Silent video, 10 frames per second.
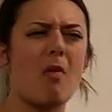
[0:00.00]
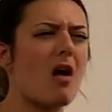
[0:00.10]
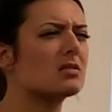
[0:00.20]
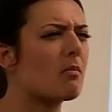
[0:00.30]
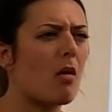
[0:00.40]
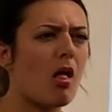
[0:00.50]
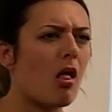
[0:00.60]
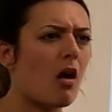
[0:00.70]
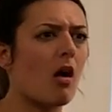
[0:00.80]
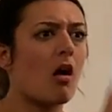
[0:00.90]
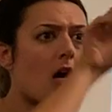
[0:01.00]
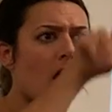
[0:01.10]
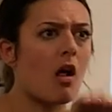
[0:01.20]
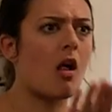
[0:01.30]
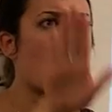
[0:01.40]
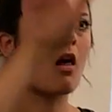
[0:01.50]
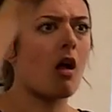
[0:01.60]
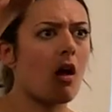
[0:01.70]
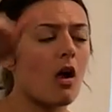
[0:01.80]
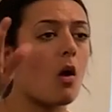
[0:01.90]
there is no neuromuscular
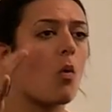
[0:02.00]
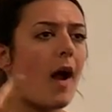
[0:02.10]
junction.